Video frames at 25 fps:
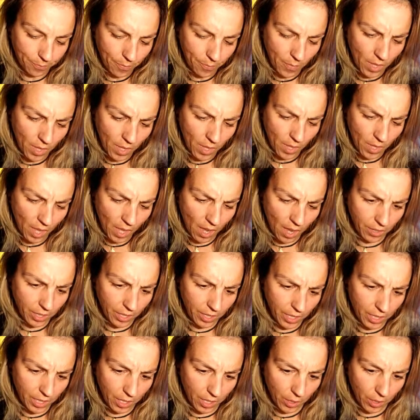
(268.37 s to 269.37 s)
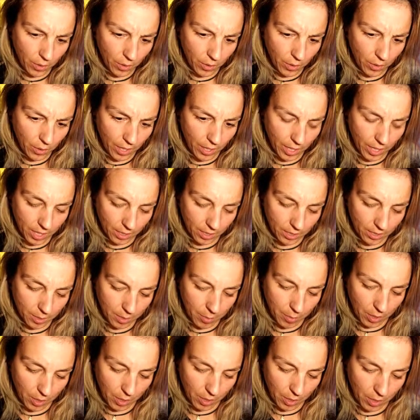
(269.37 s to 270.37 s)
a video that talks about
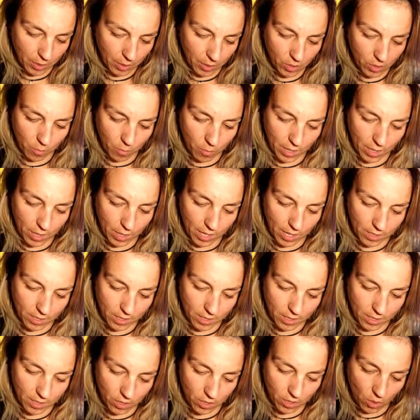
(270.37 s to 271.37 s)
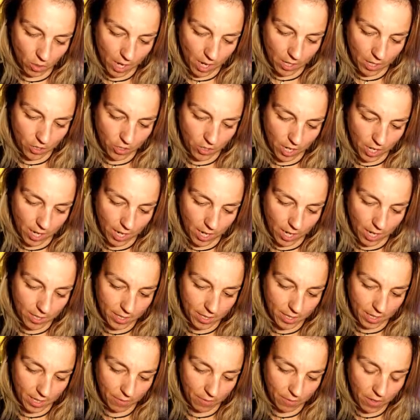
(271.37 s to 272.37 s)
soulmates and soul contracts. And
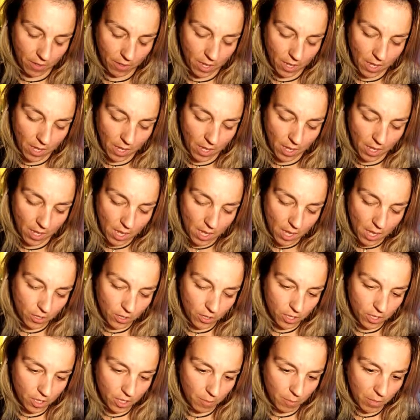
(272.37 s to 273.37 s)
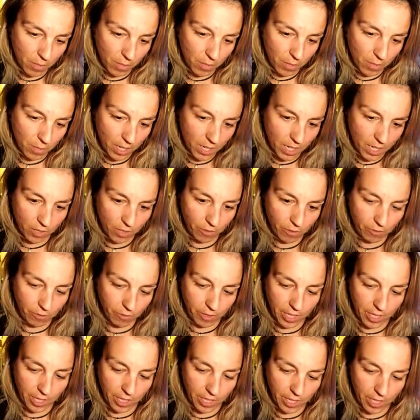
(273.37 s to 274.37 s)
if there's somebody in your
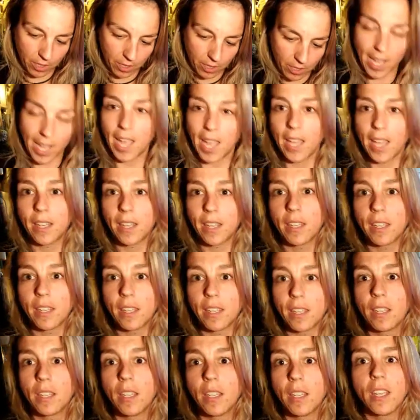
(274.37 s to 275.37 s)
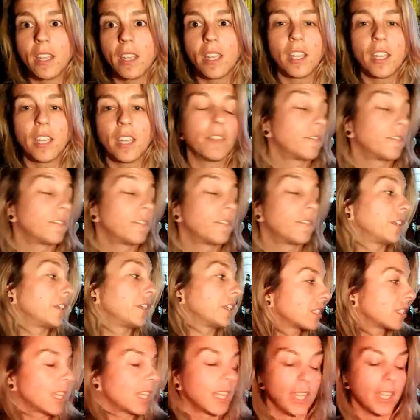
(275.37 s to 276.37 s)
field that it feels
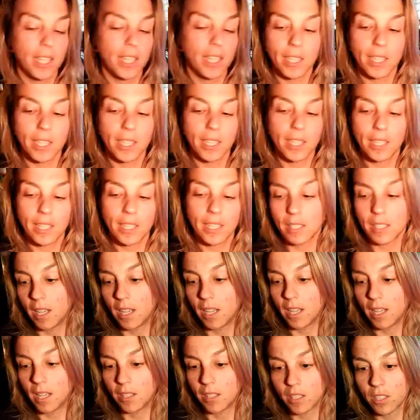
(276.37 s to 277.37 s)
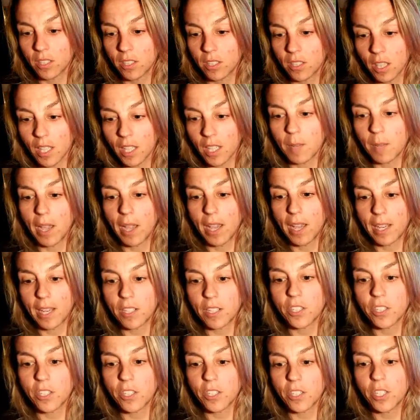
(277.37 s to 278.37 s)
like there's a lot of bad
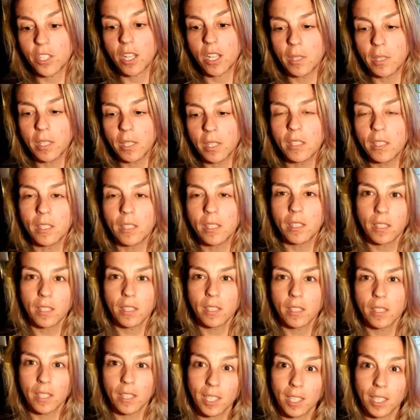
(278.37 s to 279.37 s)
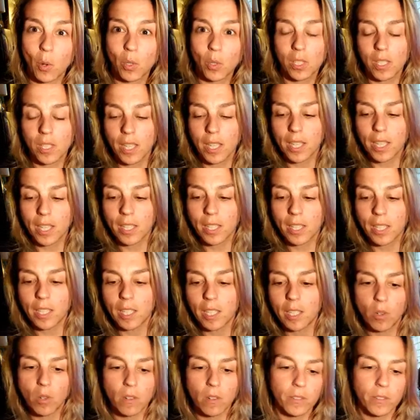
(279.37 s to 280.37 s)
energy coming, that's most likely
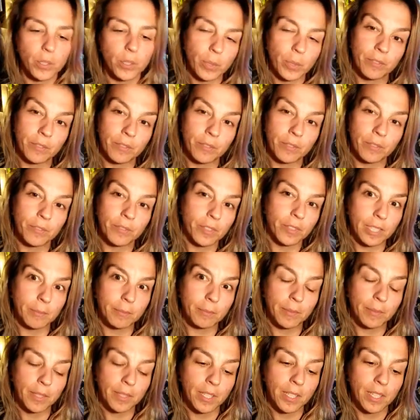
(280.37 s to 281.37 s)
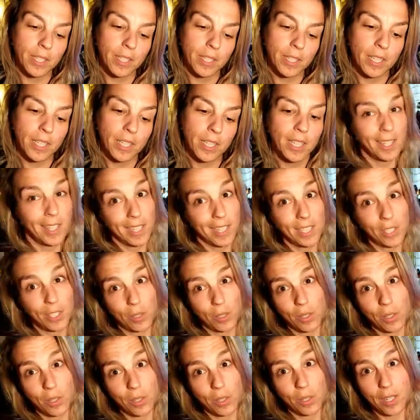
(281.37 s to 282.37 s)
more of a twin flame than a soul
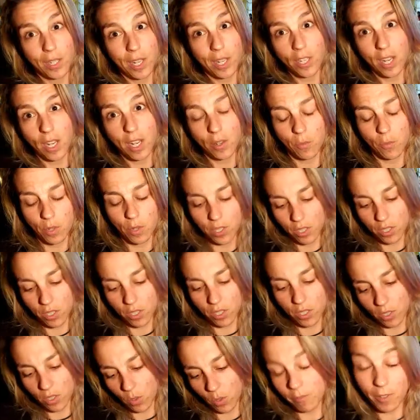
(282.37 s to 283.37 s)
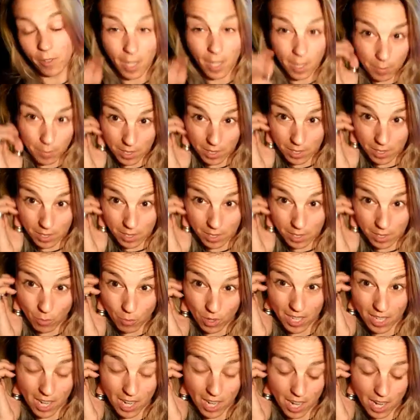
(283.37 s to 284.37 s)
contract, which twin flame is more like a
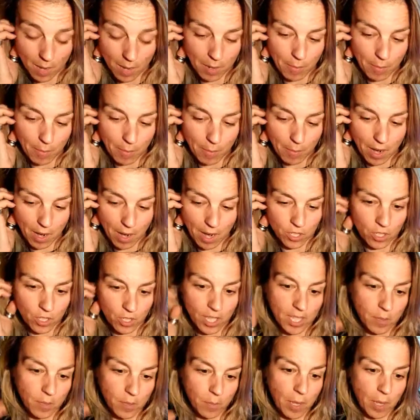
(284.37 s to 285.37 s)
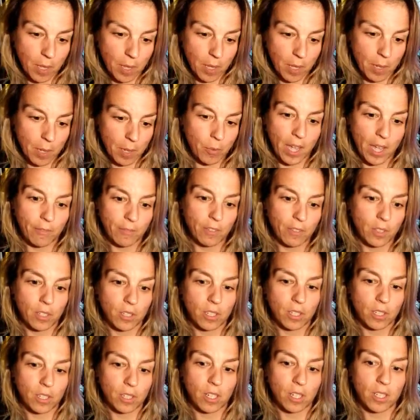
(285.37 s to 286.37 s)
karmic partner. So that's people we have to learn
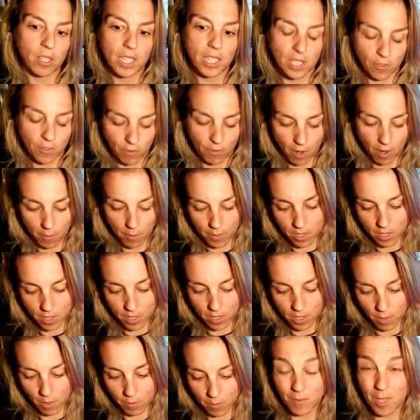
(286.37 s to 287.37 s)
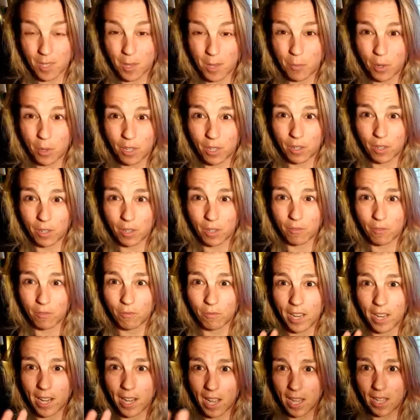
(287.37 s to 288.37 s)
our lessons from. And sometimes they put it right
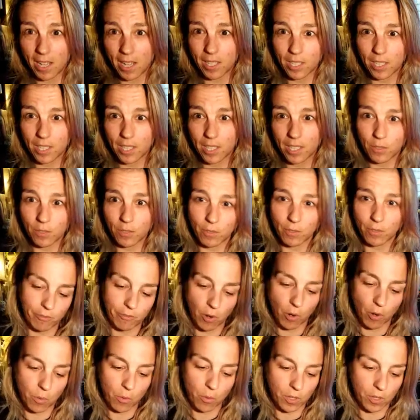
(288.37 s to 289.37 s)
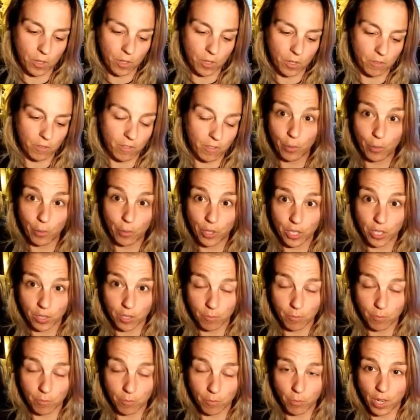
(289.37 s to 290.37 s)
on us, right forward, right push and
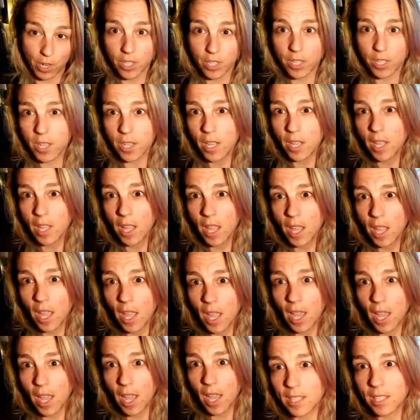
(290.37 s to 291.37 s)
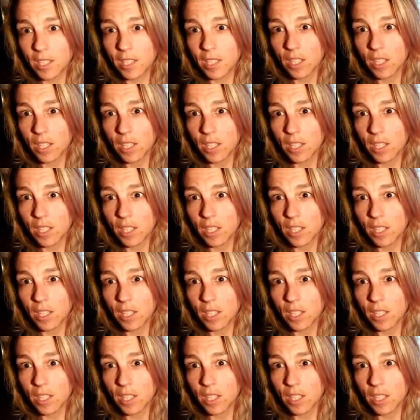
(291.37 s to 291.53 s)
pressure. And that's